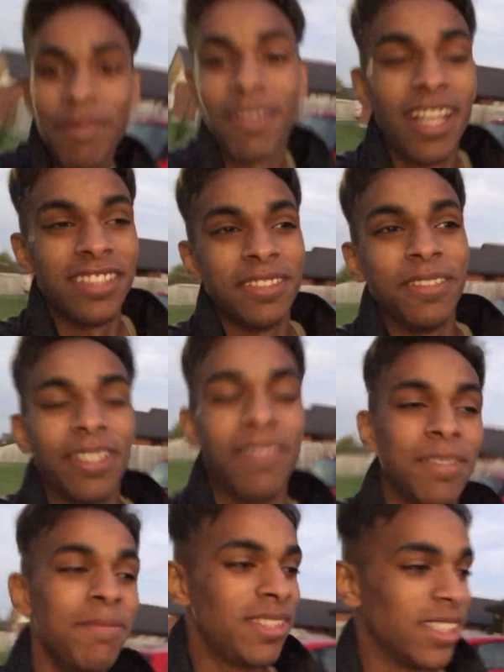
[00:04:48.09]
flyers that we're giving
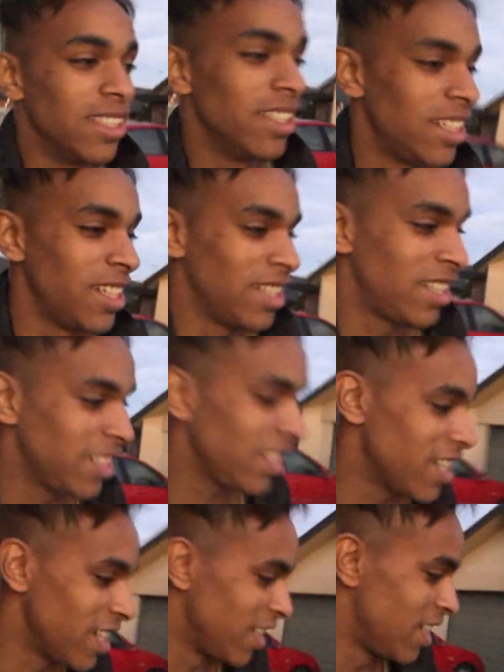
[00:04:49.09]
them. So
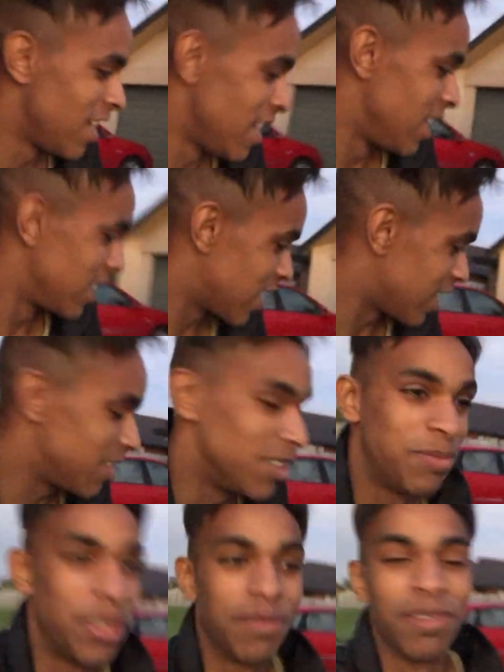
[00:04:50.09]
yeah, get that one
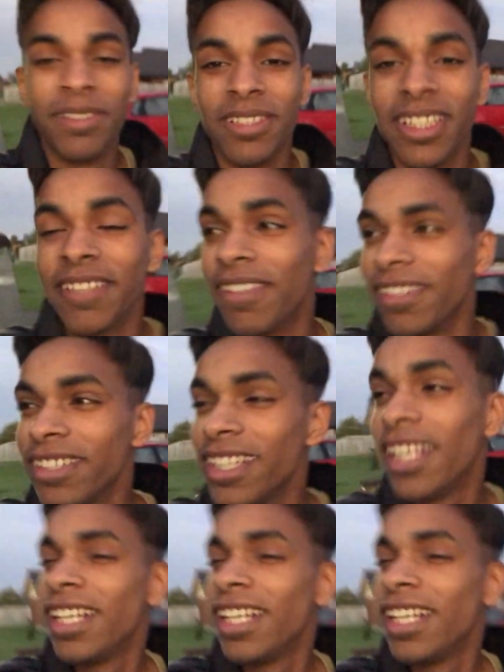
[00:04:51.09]
pretty full, we'll leave it on.